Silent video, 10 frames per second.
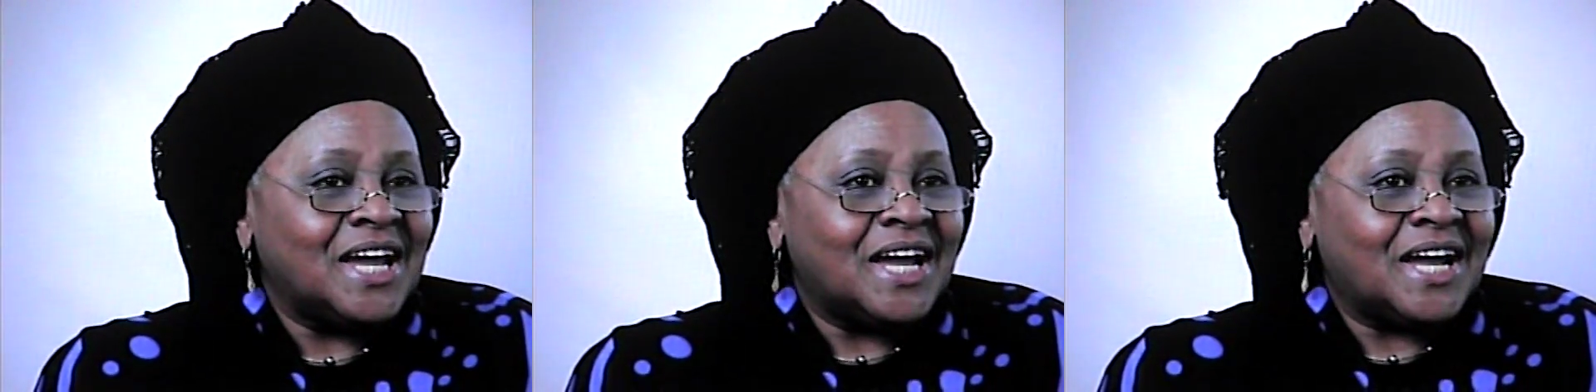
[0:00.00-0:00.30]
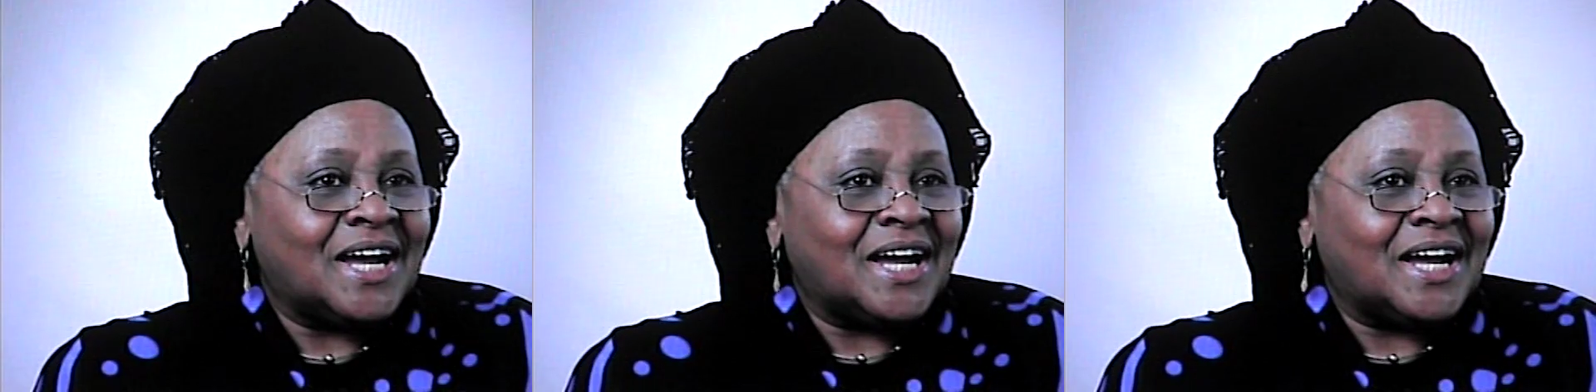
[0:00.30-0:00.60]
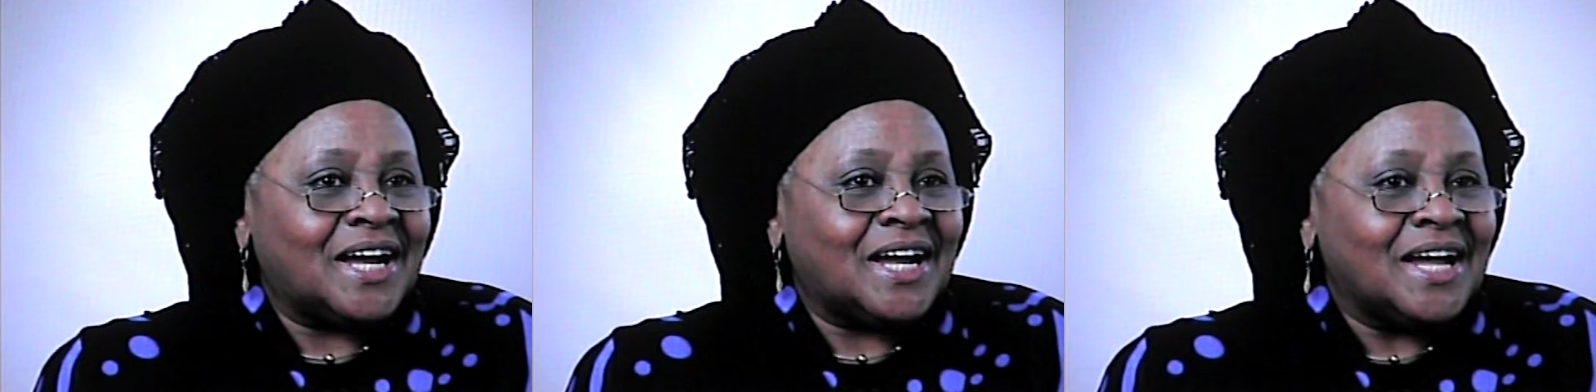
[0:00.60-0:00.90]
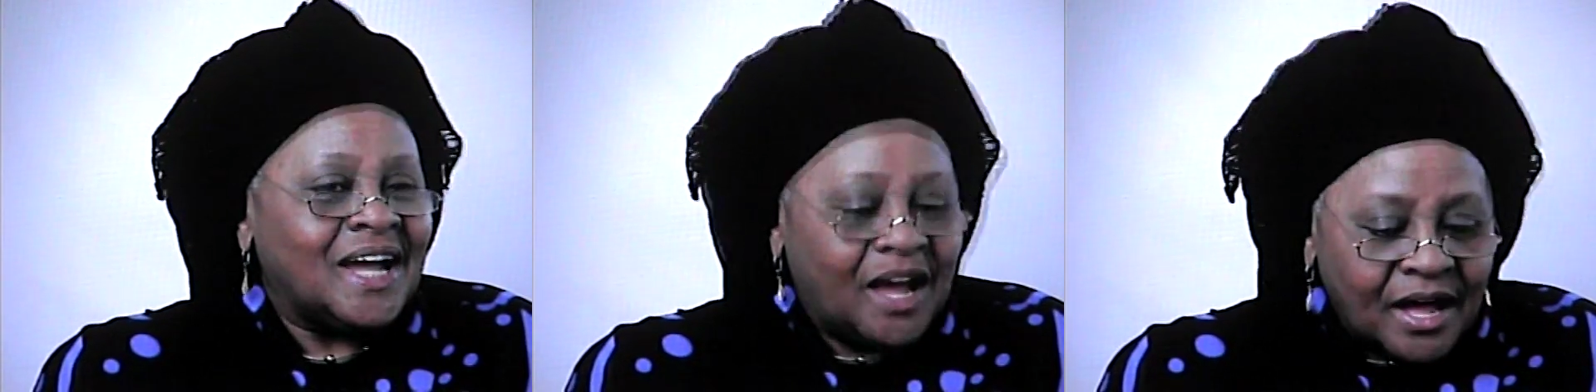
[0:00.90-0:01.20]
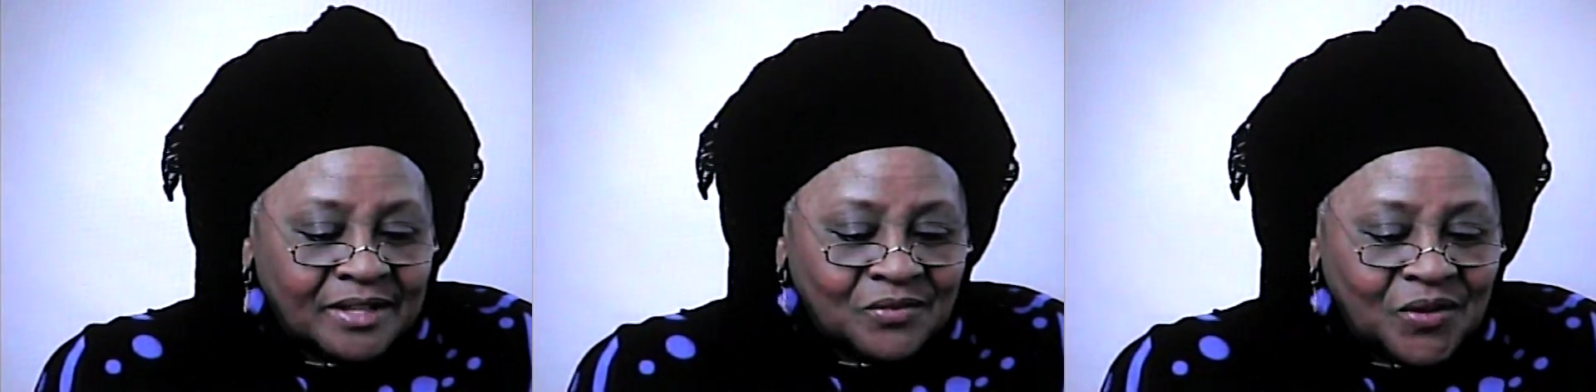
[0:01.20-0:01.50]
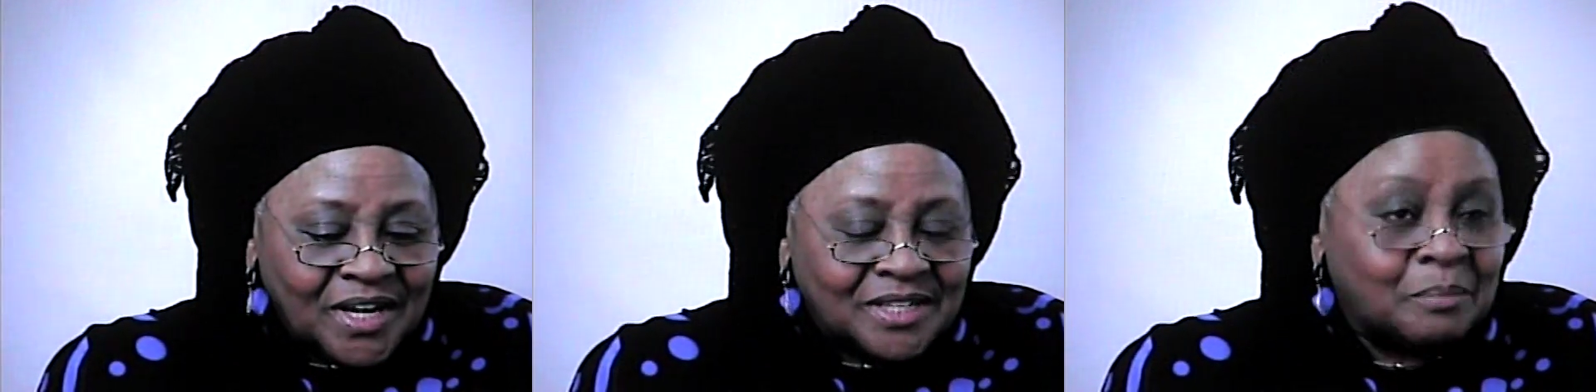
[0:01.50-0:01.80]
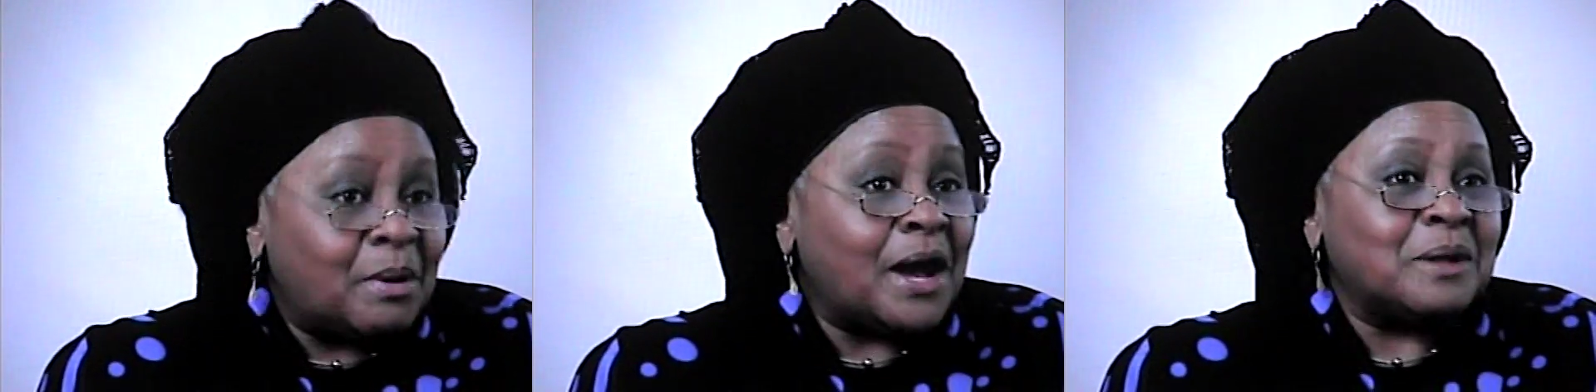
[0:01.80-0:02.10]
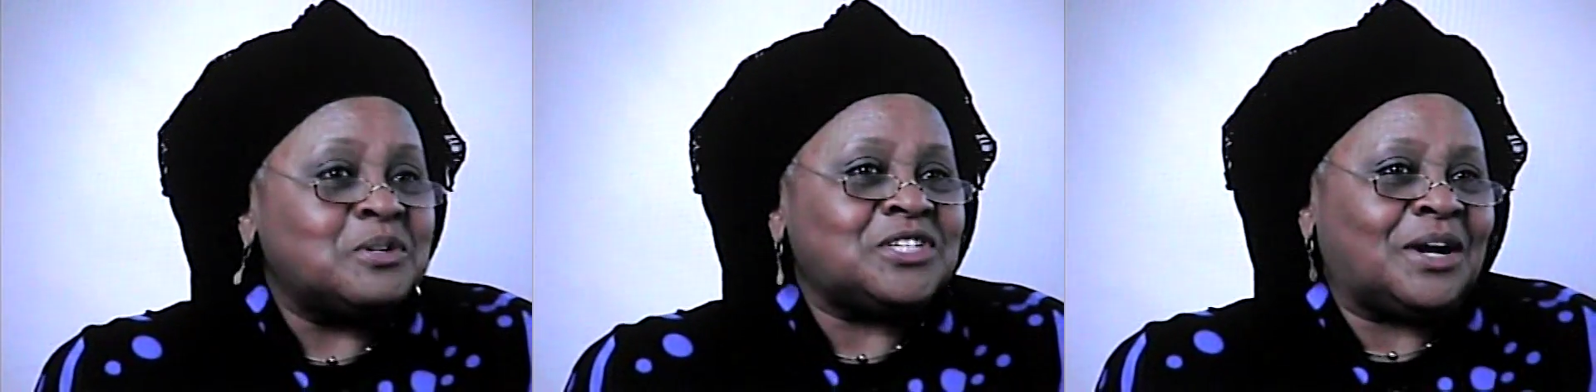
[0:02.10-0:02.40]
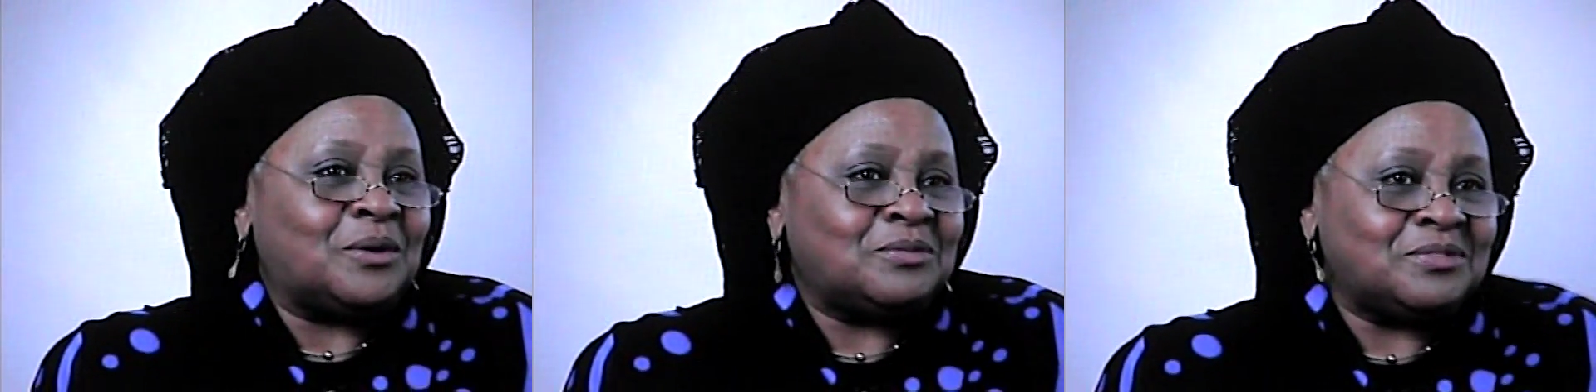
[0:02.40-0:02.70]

uh, on really the bottom shelf,